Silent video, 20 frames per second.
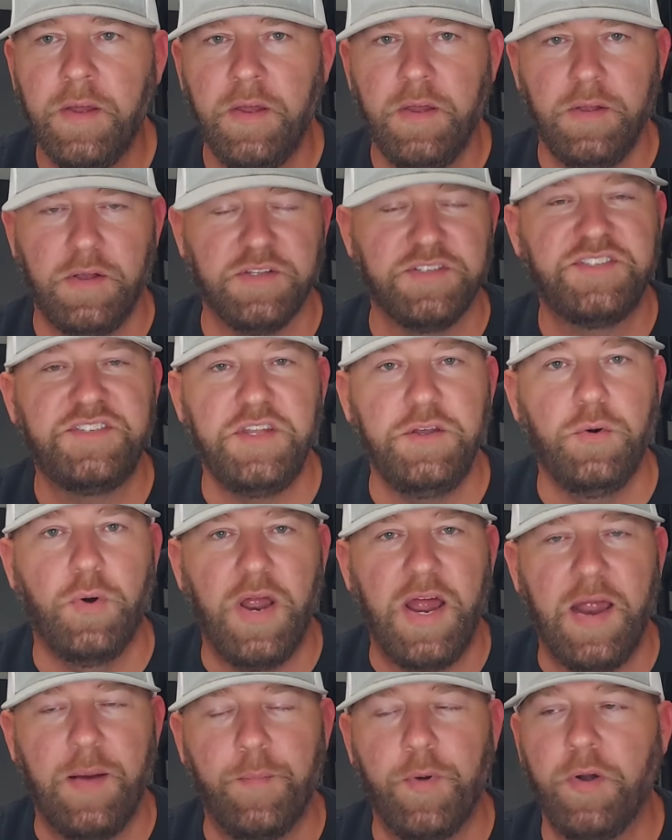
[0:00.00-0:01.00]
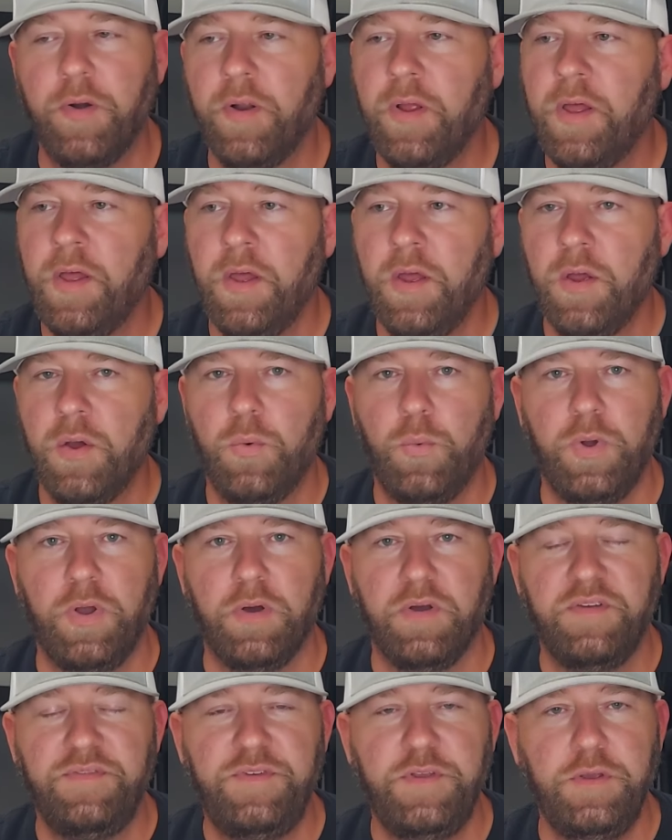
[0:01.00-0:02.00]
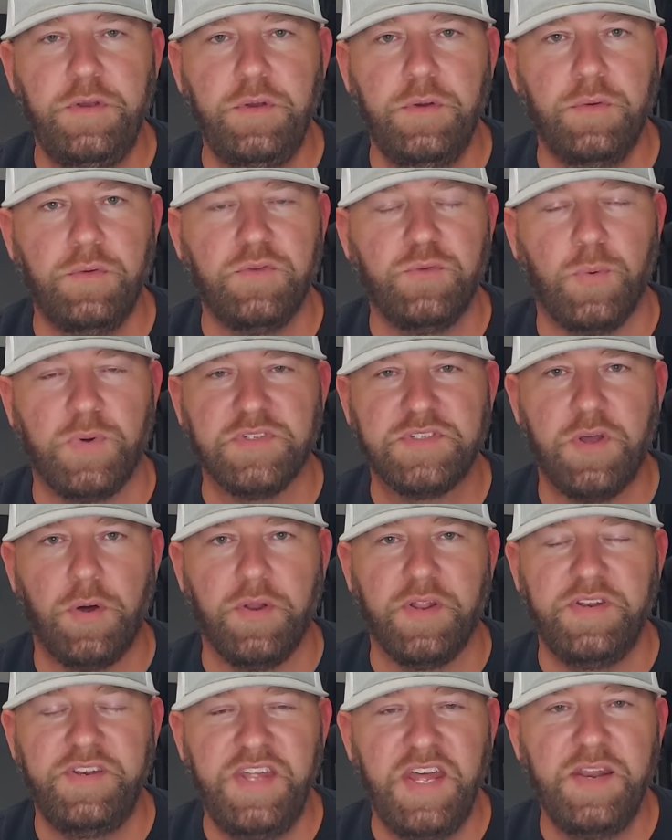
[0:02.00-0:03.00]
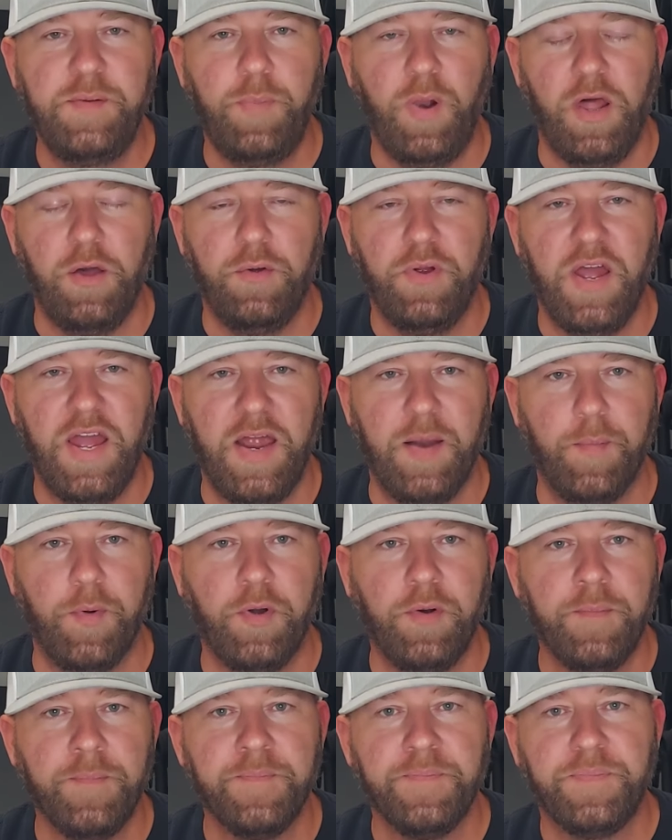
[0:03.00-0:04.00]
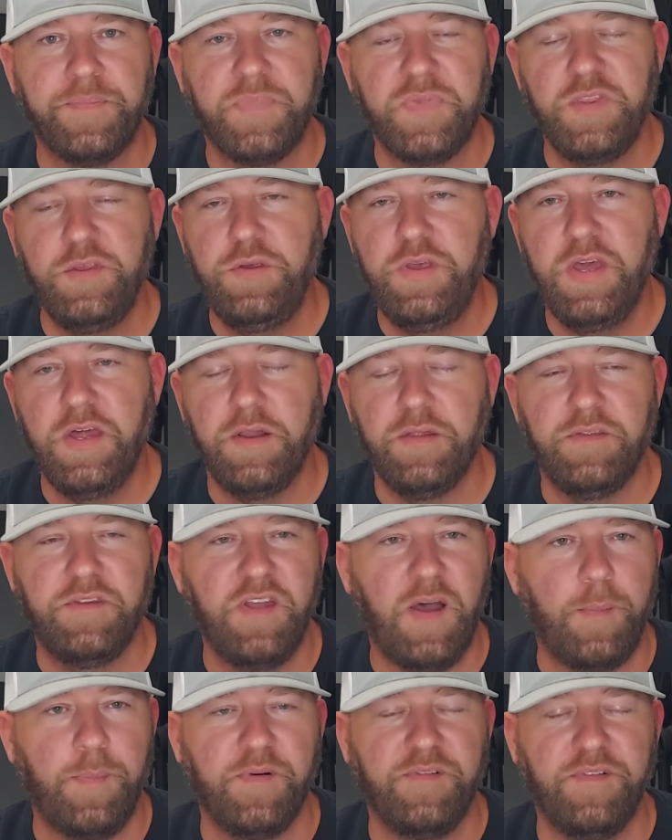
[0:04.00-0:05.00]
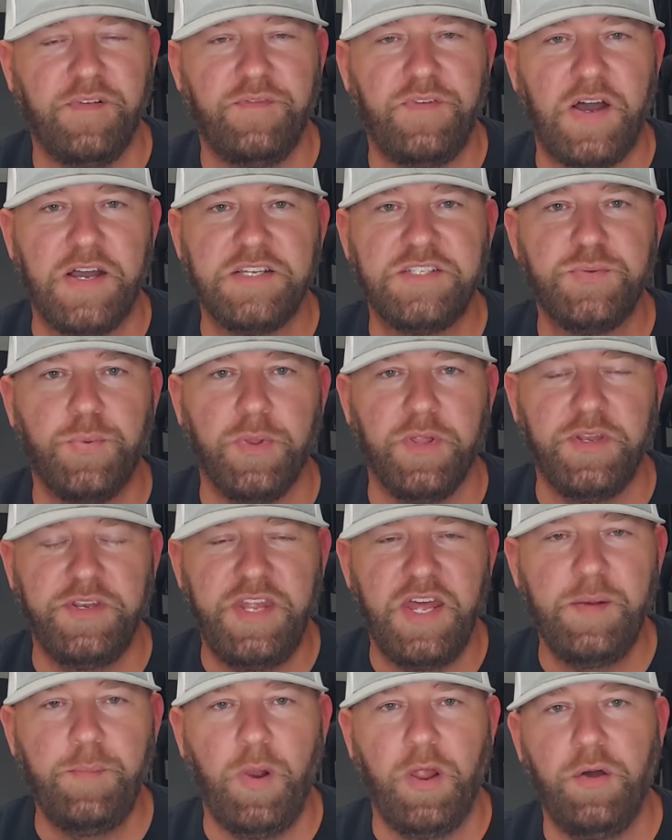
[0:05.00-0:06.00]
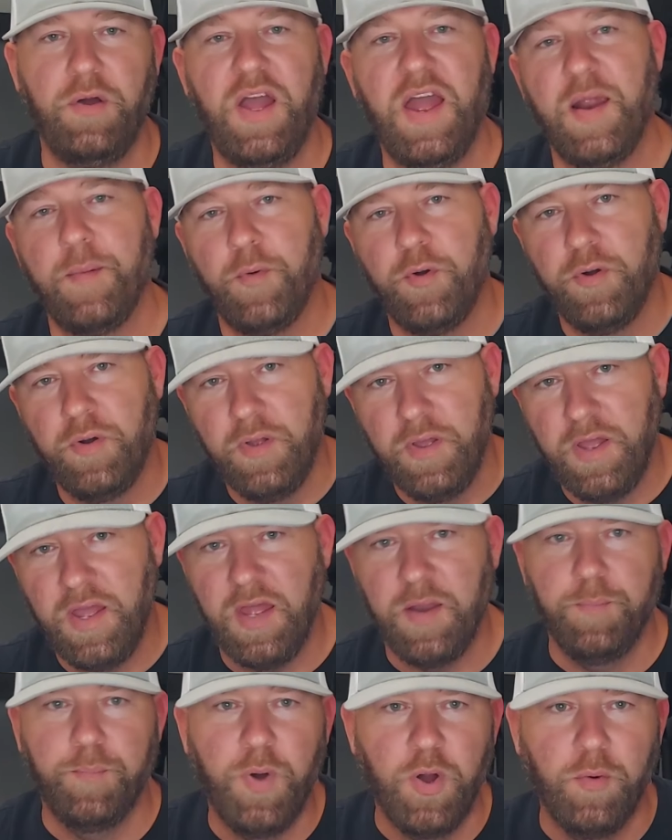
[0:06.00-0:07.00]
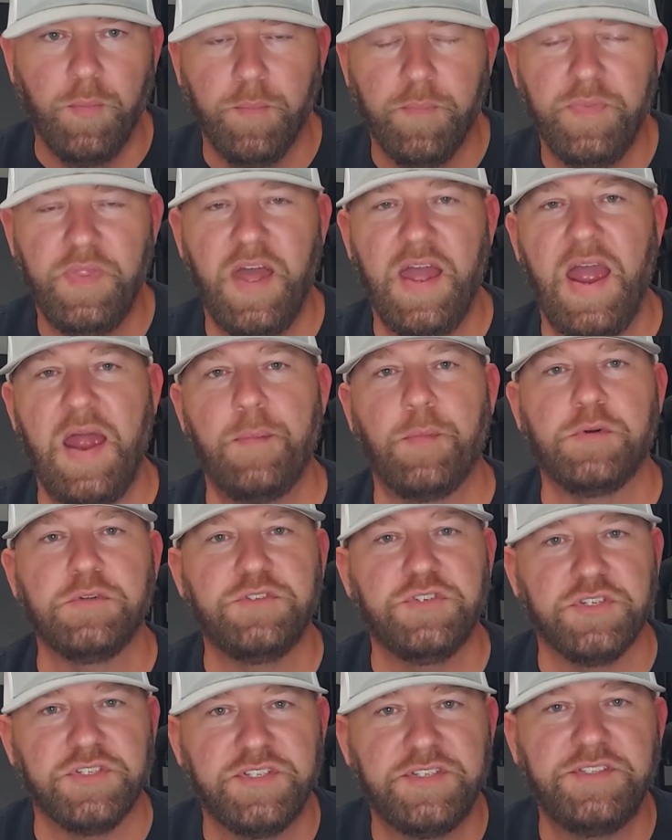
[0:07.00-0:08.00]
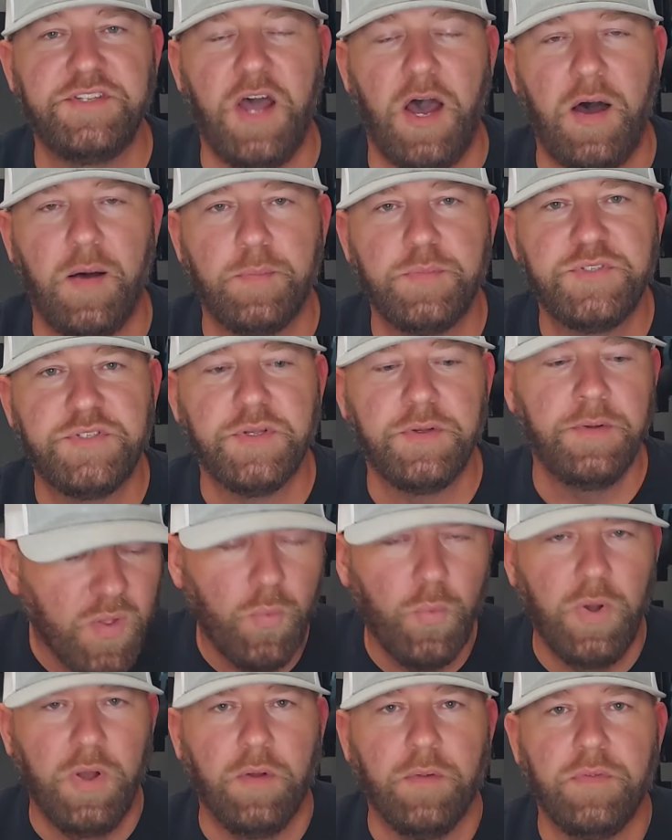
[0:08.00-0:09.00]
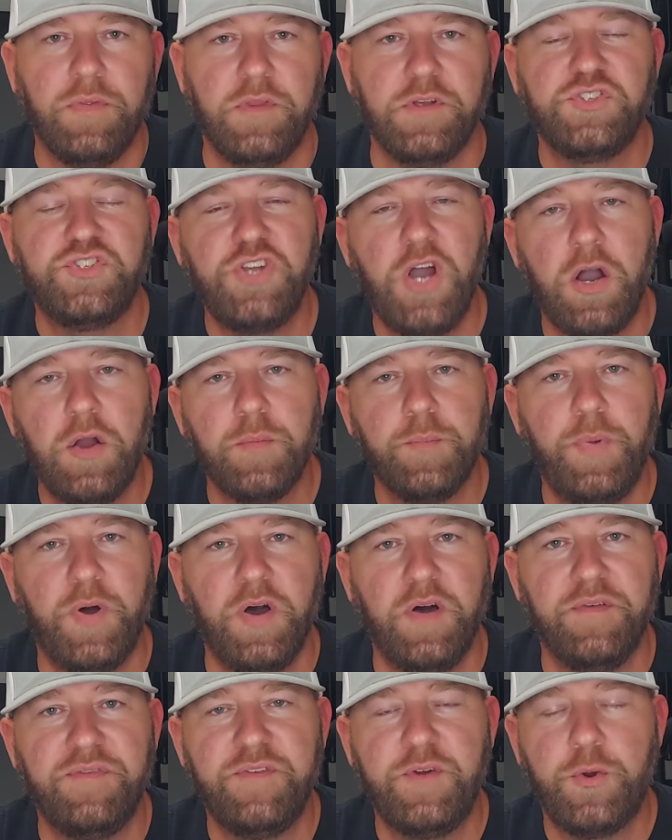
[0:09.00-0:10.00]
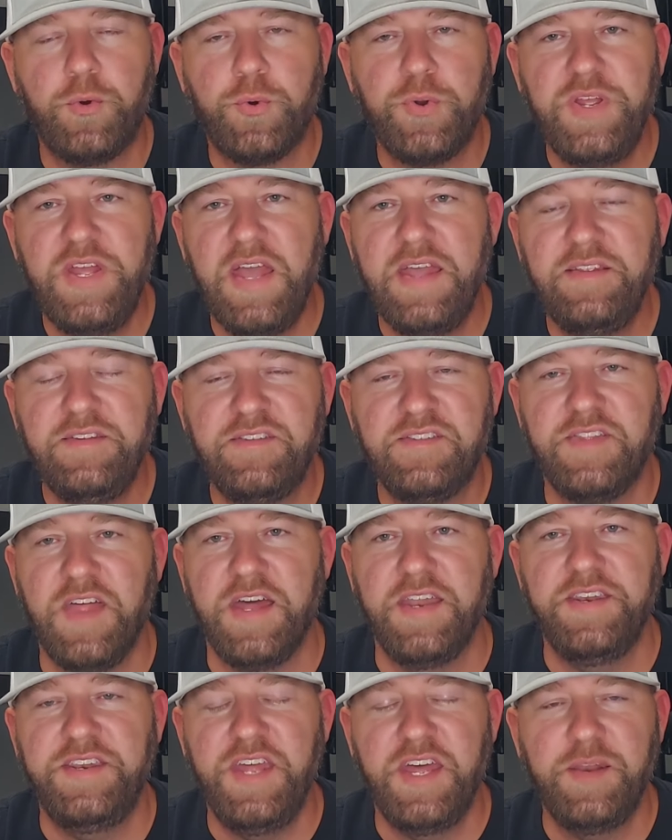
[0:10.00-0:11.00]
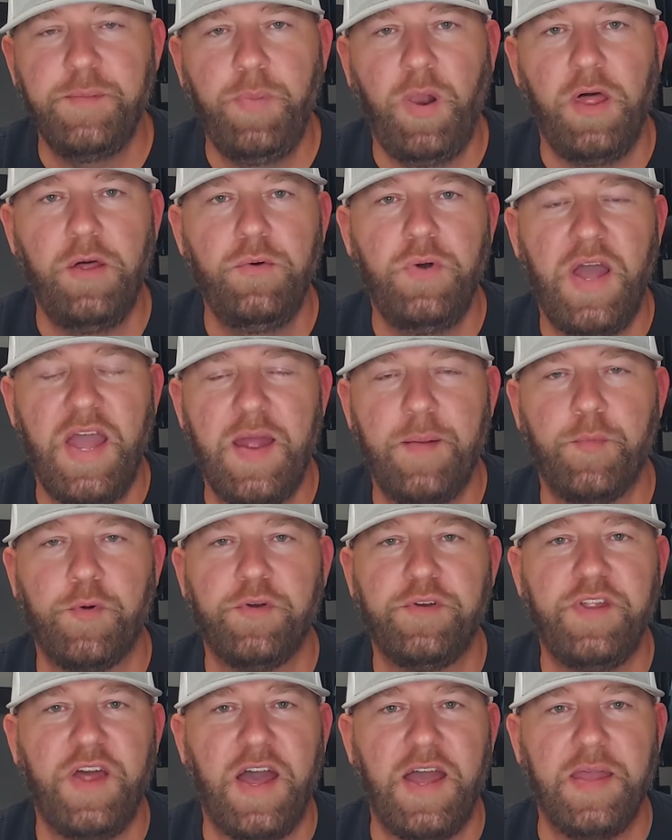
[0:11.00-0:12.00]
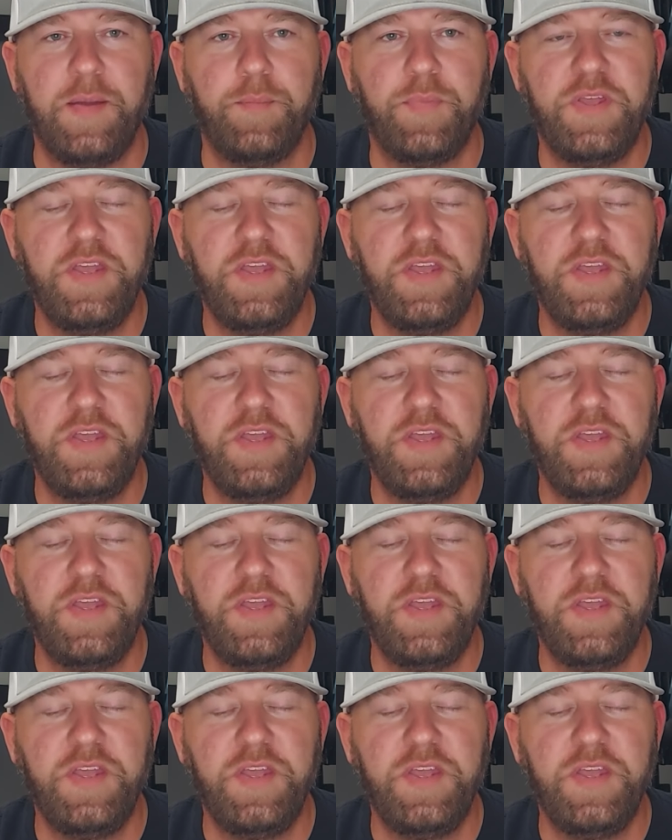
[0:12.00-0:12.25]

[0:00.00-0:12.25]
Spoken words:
A steel hammer. Well, if you use what's called a dead blow hammer, you hit at the top of a vise with a dead blow hammer, and boom, the hammer just stops. Well, the shock buff creates that dead blow hammer type